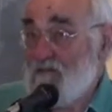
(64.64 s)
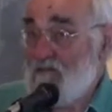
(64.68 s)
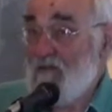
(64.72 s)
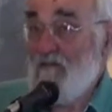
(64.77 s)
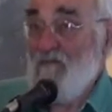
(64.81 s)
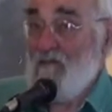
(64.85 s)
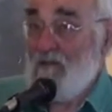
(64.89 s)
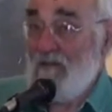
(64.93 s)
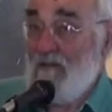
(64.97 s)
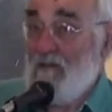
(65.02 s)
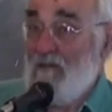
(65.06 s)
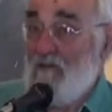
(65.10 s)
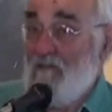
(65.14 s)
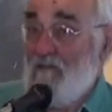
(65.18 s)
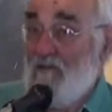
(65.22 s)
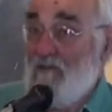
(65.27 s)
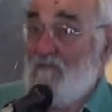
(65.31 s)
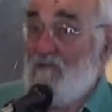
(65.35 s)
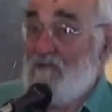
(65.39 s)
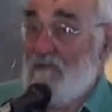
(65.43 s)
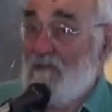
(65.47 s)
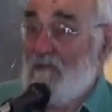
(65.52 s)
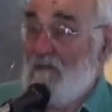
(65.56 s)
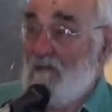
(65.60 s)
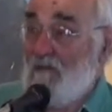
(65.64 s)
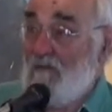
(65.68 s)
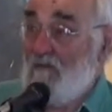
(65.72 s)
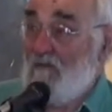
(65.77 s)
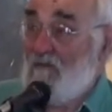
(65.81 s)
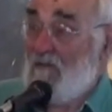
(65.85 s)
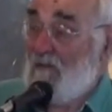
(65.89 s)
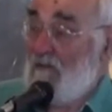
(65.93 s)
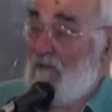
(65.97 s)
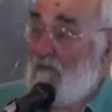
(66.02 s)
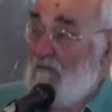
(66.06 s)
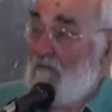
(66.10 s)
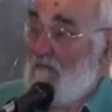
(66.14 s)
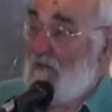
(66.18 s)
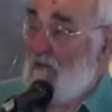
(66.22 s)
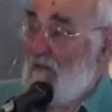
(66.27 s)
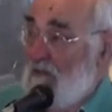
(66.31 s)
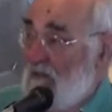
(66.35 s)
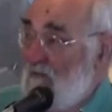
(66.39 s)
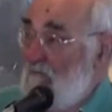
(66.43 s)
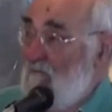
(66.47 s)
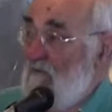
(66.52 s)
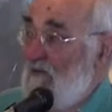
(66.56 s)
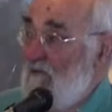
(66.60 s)
many of the films that
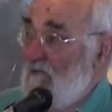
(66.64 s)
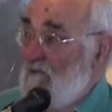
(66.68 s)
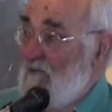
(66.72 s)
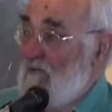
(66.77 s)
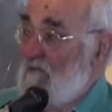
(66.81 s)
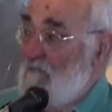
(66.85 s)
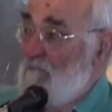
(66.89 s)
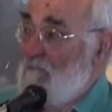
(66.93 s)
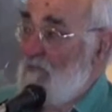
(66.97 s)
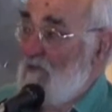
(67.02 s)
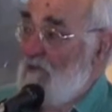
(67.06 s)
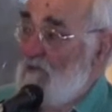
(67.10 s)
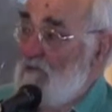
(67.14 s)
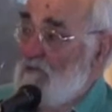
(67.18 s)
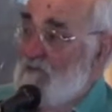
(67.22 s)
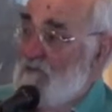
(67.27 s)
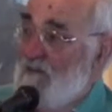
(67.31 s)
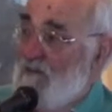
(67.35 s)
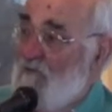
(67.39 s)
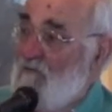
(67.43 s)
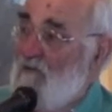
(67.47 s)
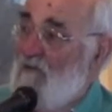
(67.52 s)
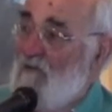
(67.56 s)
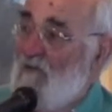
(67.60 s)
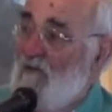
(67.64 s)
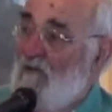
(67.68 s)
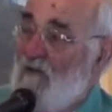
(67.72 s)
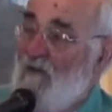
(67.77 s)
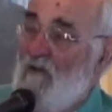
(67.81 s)
he wrote and composed, they were